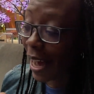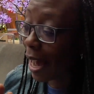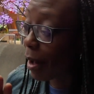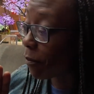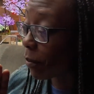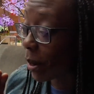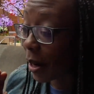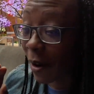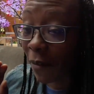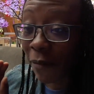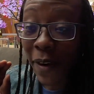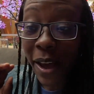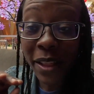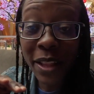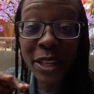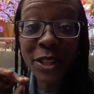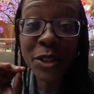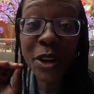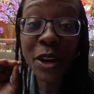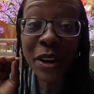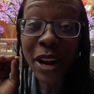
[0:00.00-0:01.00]
I'm gonna
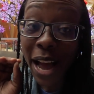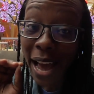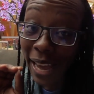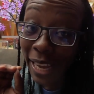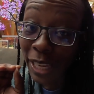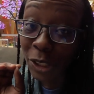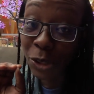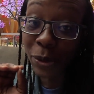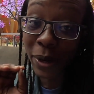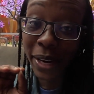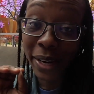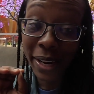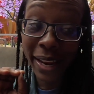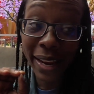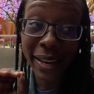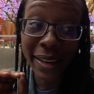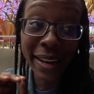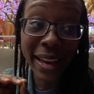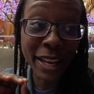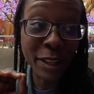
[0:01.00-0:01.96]
finally start hydrating